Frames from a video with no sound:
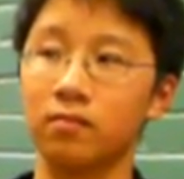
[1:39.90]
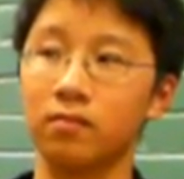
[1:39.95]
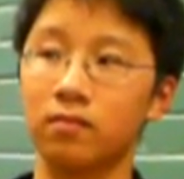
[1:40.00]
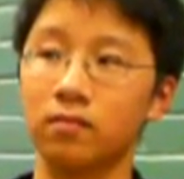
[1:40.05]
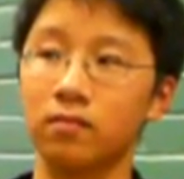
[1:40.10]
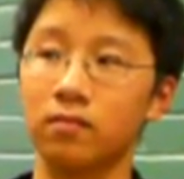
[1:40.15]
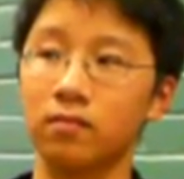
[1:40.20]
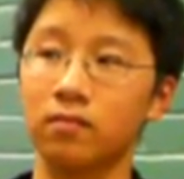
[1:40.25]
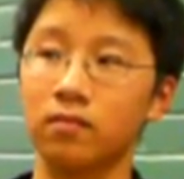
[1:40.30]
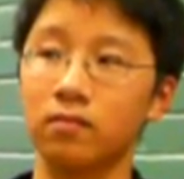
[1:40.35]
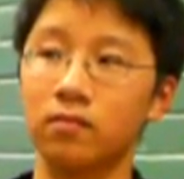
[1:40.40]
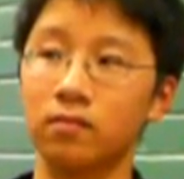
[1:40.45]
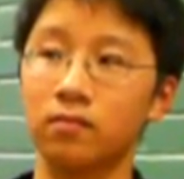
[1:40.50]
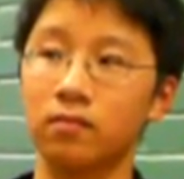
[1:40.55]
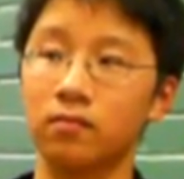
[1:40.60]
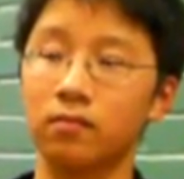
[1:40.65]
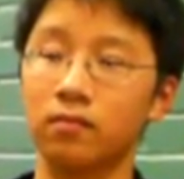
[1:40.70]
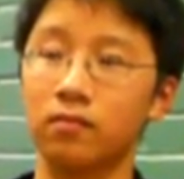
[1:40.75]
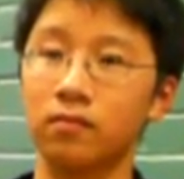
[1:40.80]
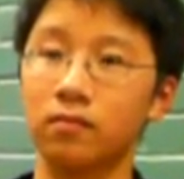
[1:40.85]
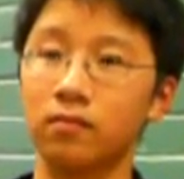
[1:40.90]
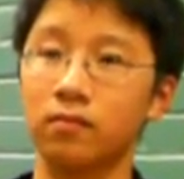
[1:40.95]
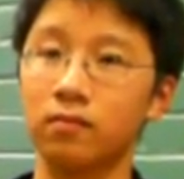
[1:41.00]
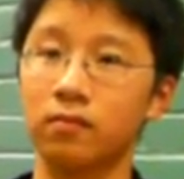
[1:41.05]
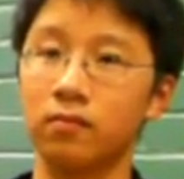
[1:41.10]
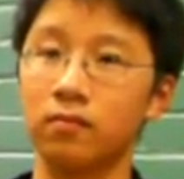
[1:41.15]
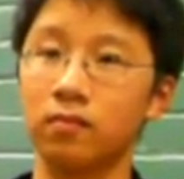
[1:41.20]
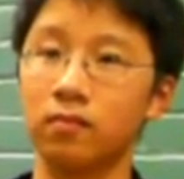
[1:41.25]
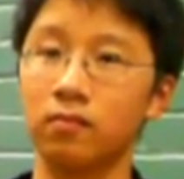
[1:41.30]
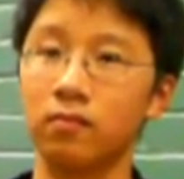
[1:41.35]

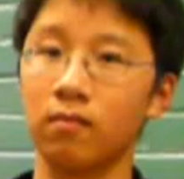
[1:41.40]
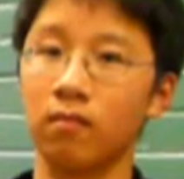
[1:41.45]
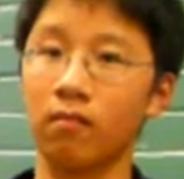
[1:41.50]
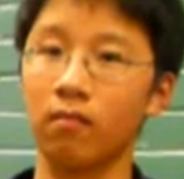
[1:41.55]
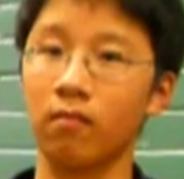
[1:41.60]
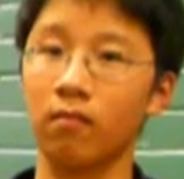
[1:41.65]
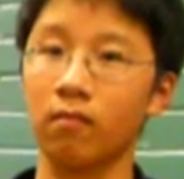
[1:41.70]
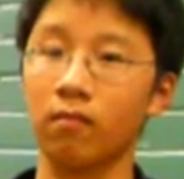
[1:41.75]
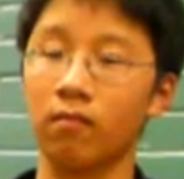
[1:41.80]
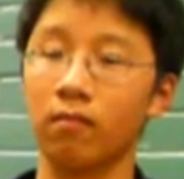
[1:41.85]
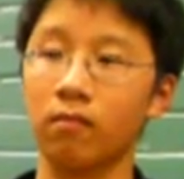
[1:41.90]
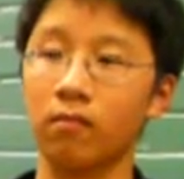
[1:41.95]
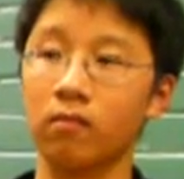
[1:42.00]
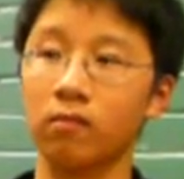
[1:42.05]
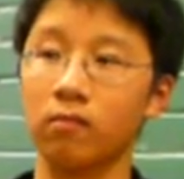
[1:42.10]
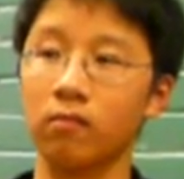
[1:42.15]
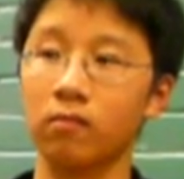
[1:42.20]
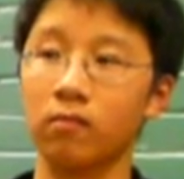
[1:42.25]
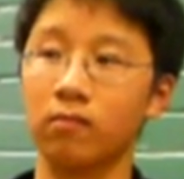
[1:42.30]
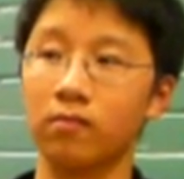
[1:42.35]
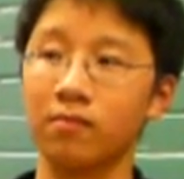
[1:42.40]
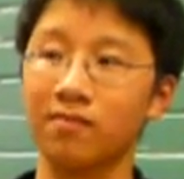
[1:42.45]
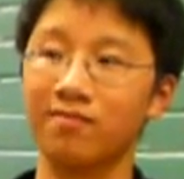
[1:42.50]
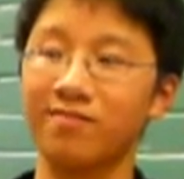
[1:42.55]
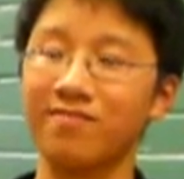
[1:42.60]
This person isn't speaking.